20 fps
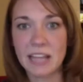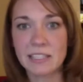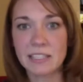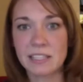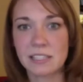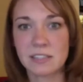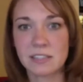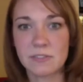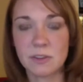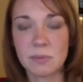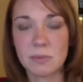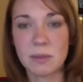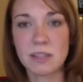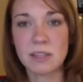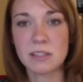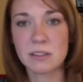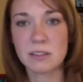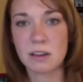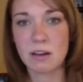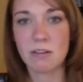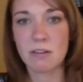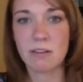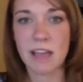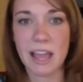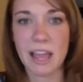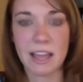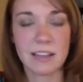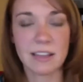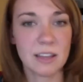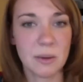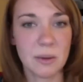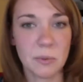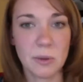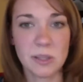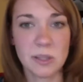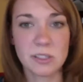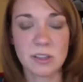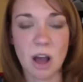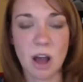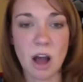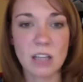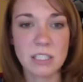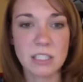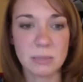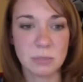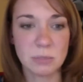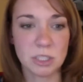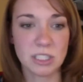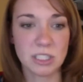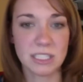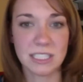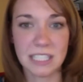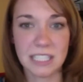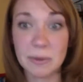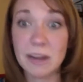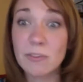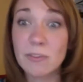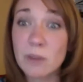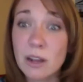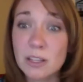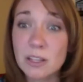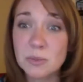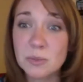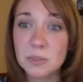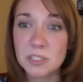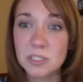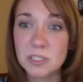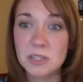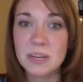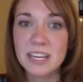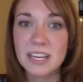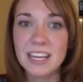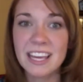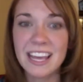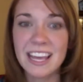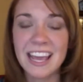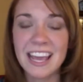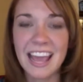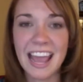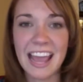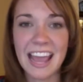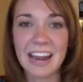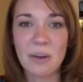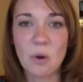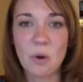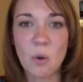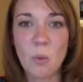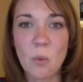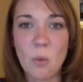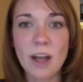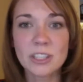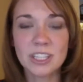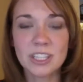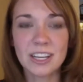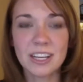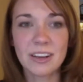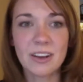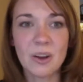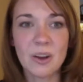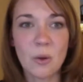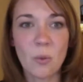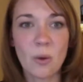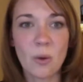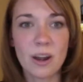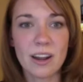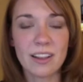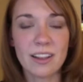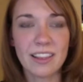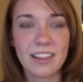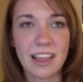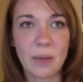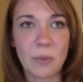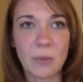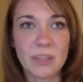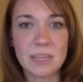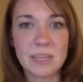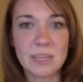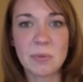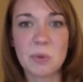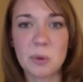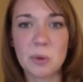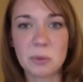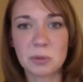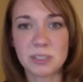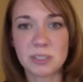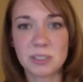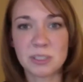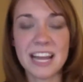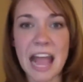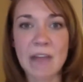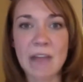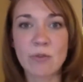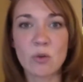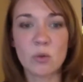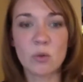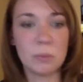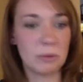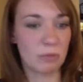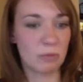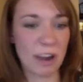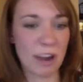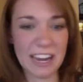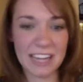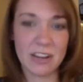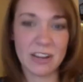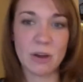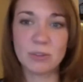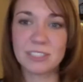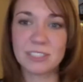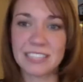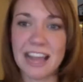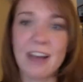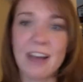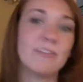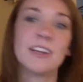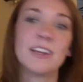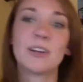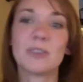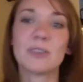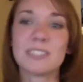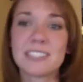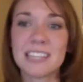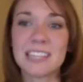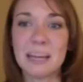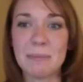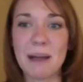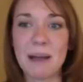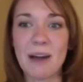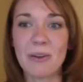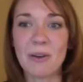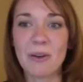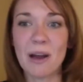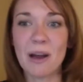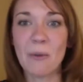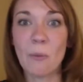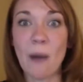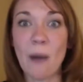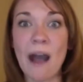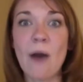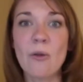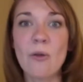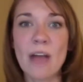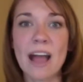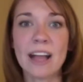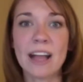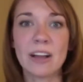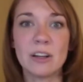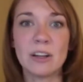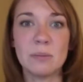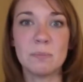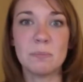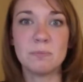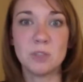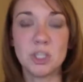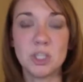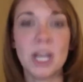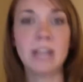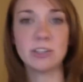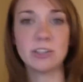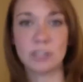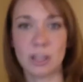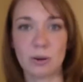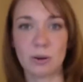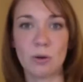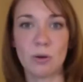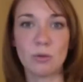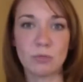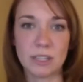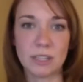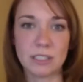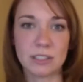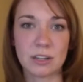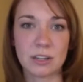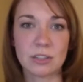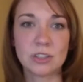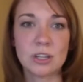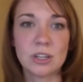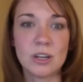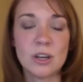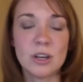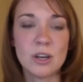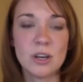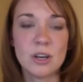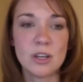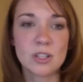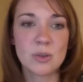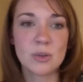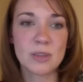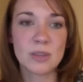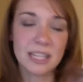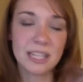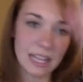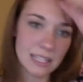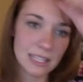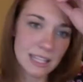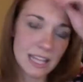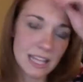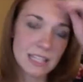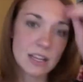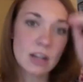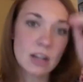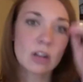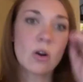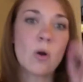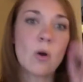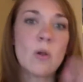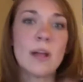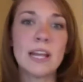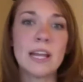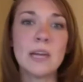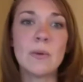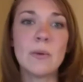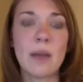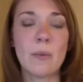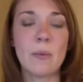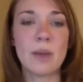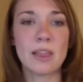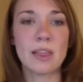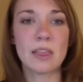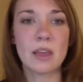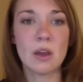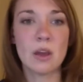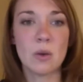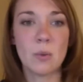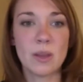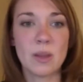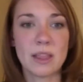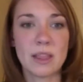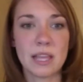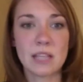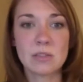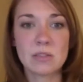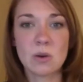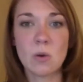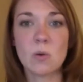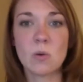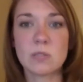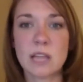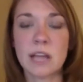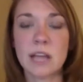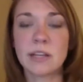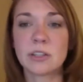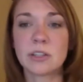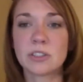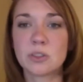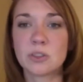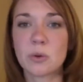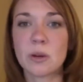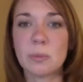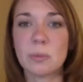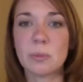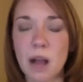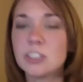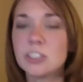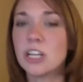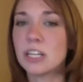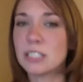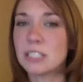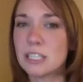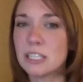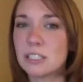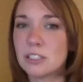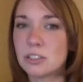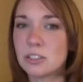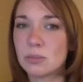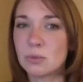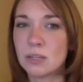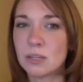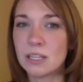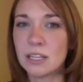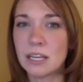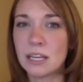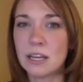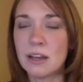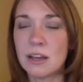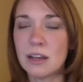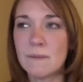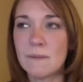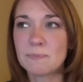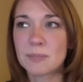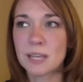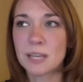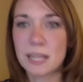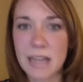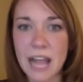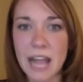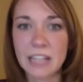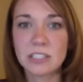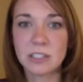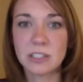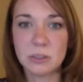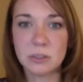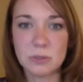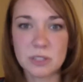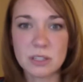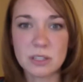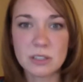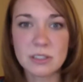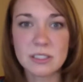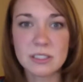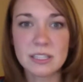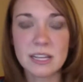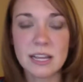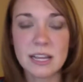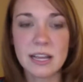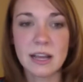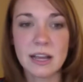Texas a few months ago, and it was awesome just to see what everyone else was doing and watching when someone would present, everyone would be writing notes down vigorously about how that could change their own research. So I think that's our goal anyway with this whole Tell Your Story project, is to really connect users